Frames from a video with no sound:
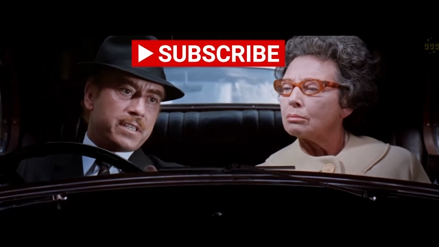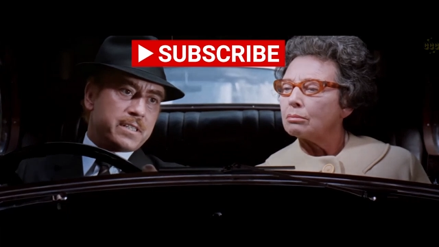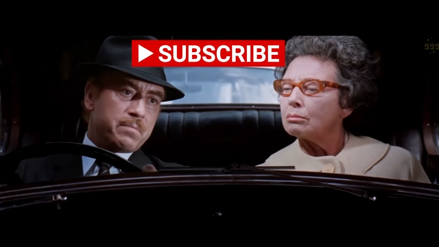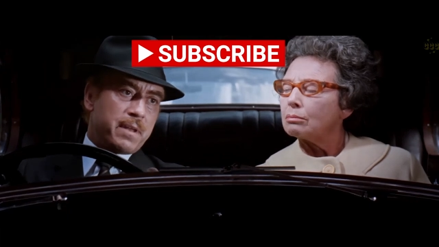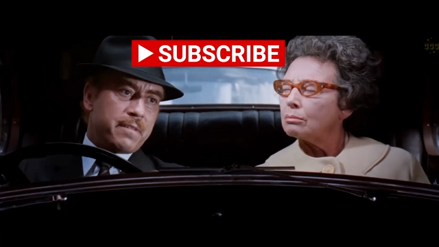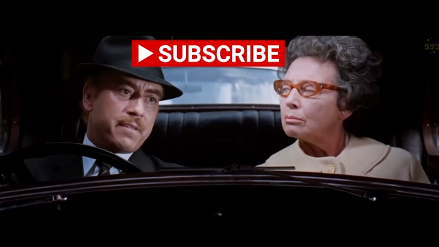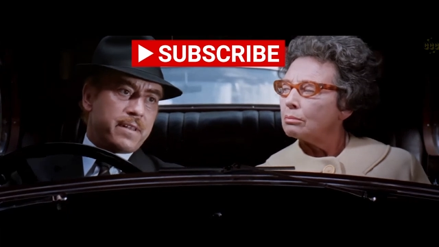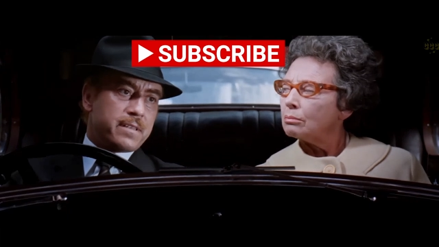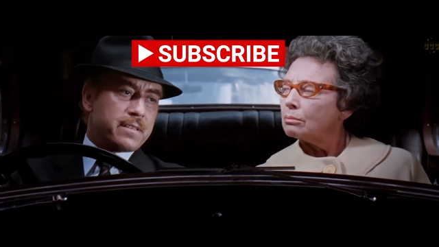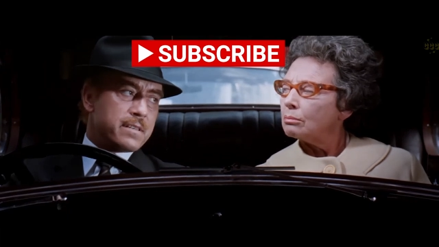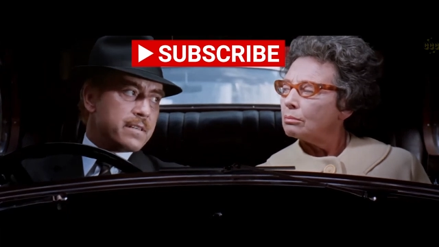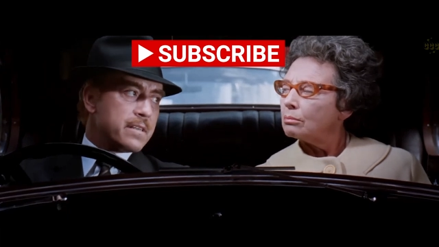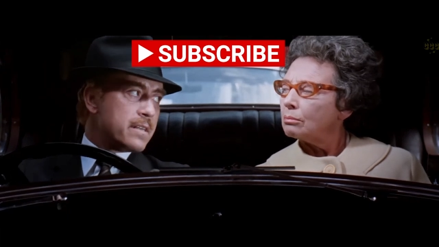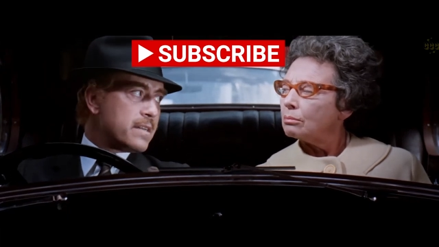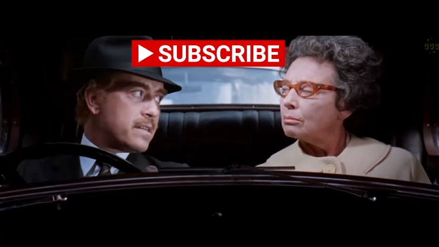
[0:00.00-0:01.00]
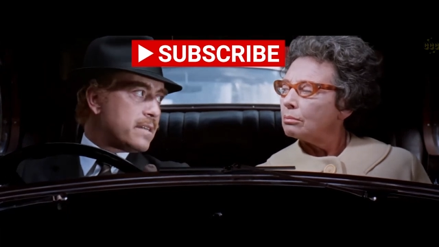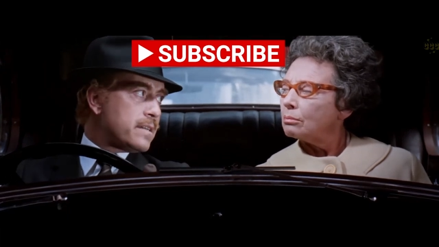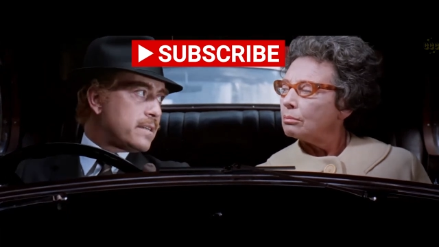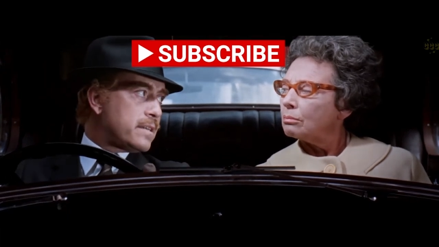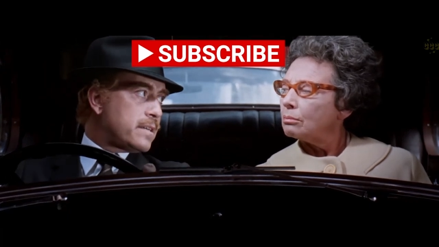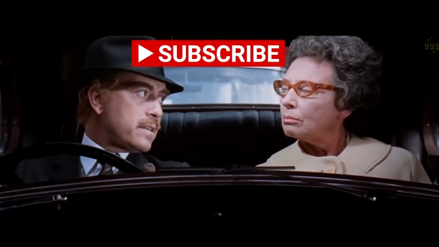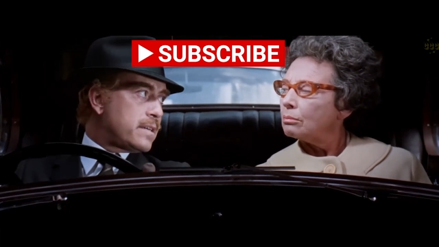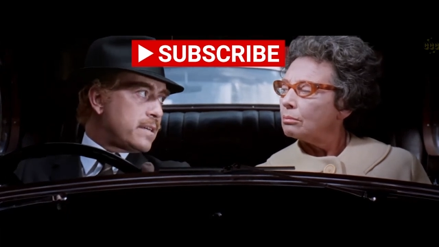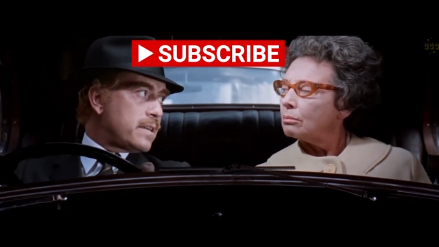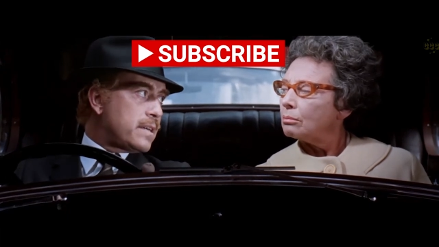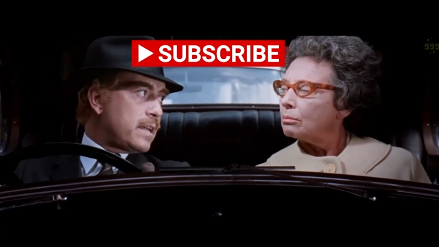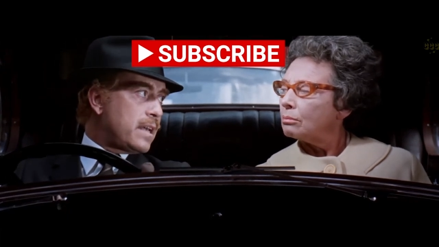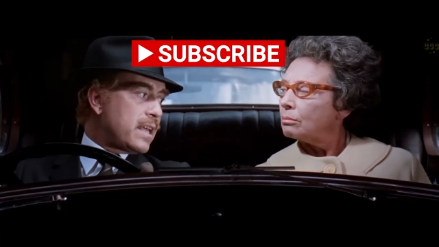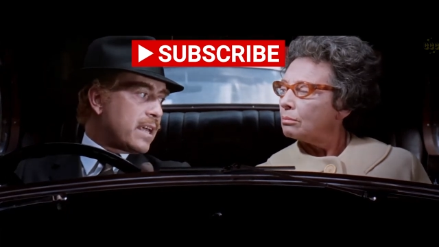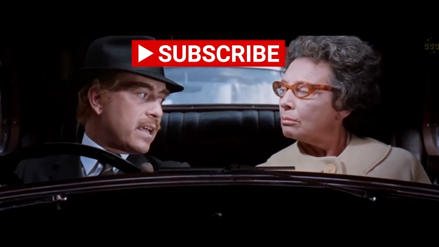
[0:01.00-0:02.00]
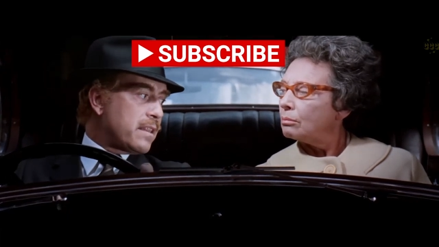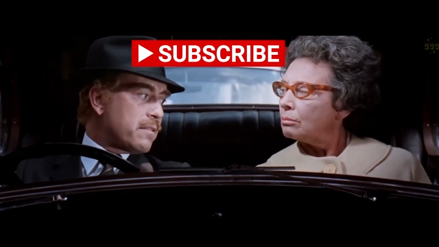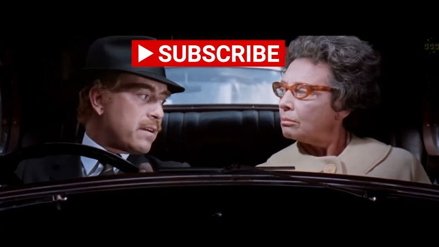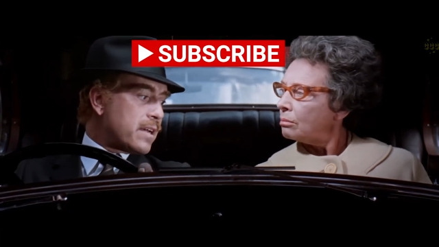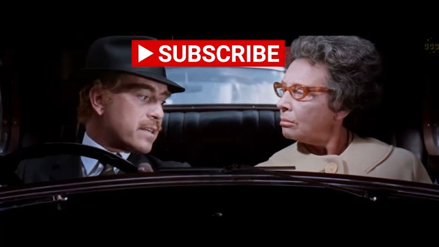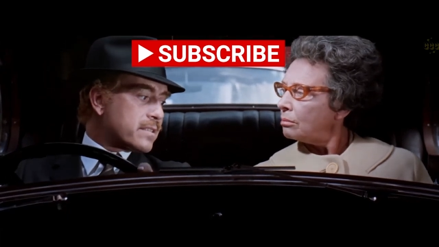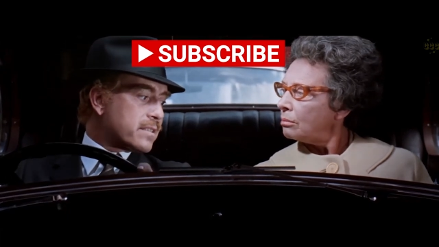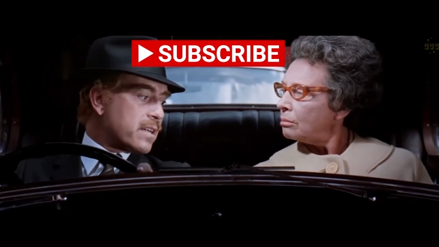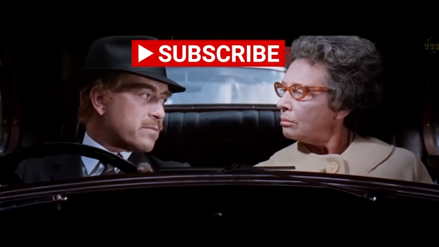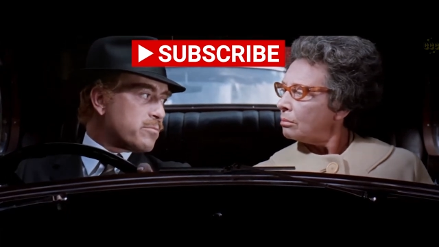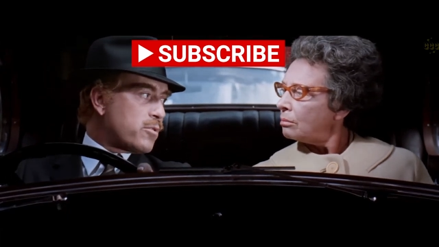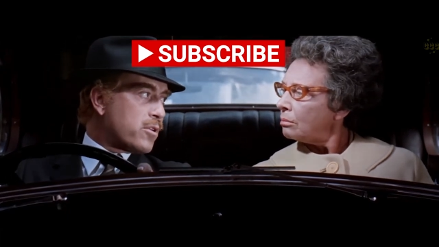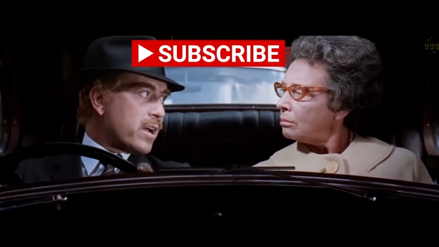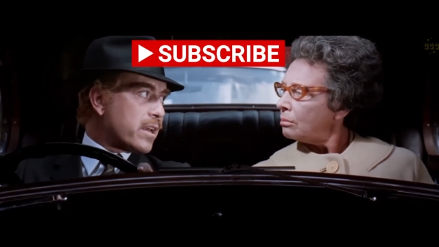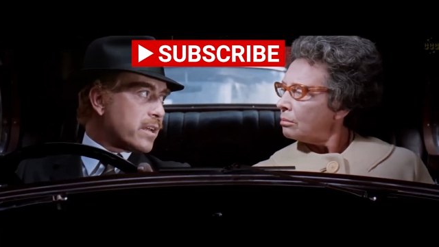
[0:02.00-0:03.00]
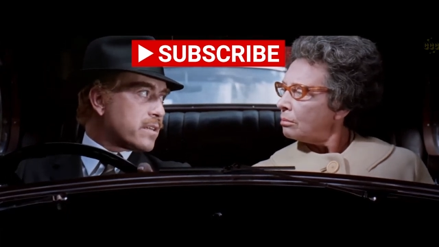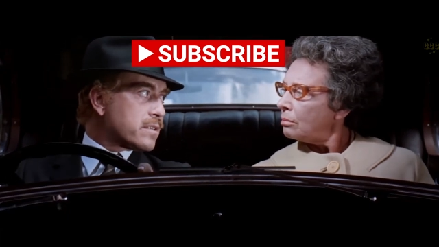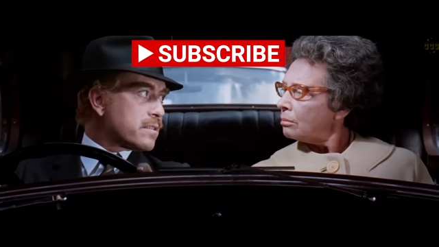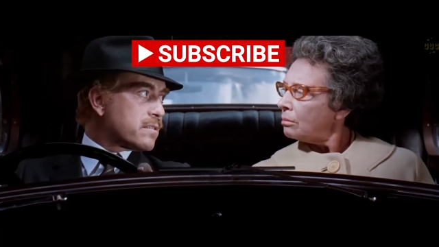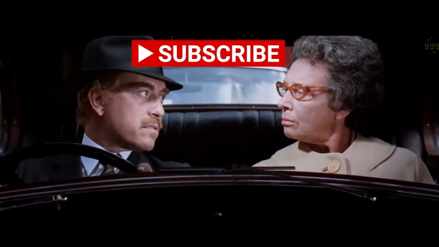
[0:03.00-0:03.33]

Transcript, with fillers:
Speaker 1: wives, dear. And he got rid of them all.